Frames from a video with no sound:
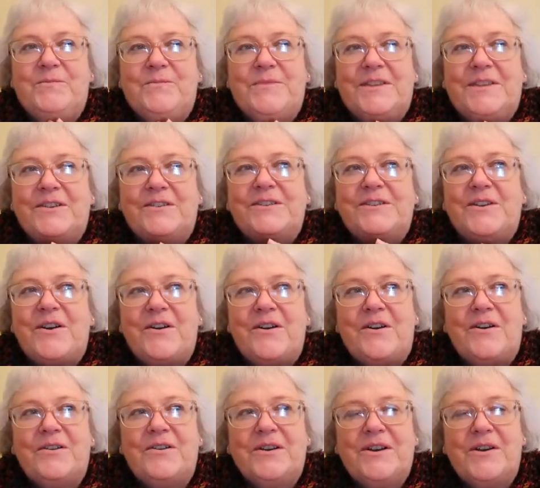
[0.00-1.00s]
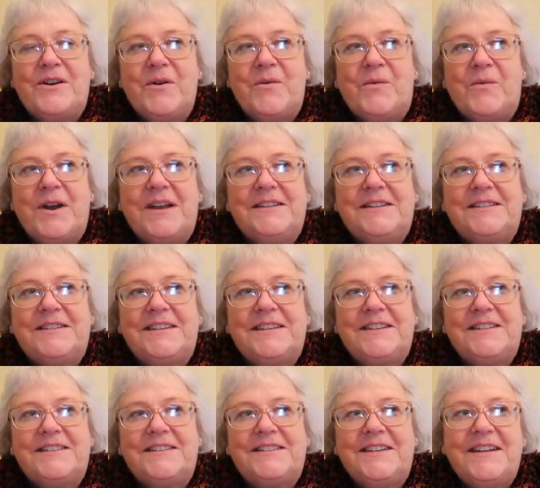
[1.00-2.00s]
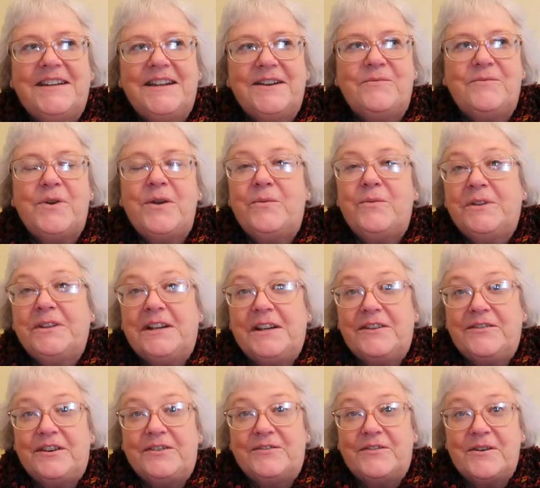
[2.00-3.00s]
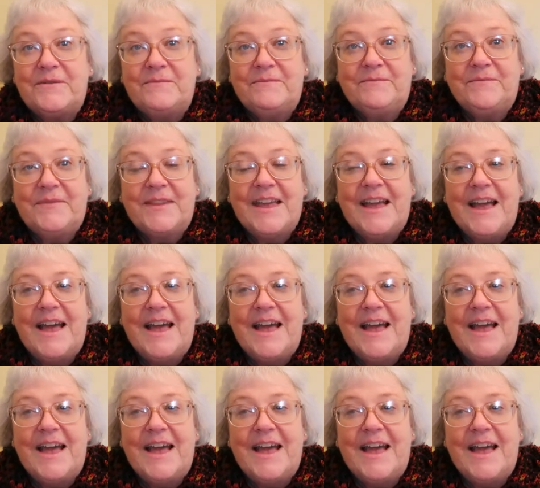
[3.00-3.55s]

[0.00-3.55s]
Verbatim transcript: Their dog was sitting, at, we were in the living room,